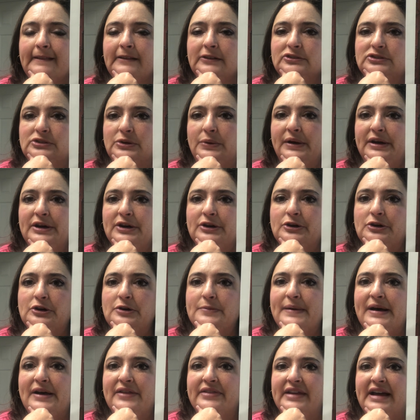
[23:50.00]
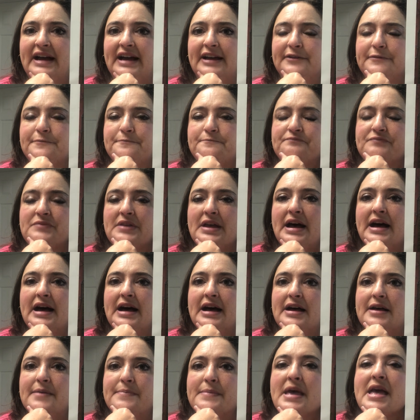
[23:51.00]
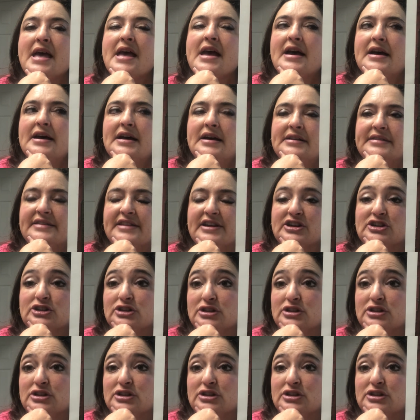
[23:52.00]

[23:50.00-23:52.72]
So I don't know about that. There's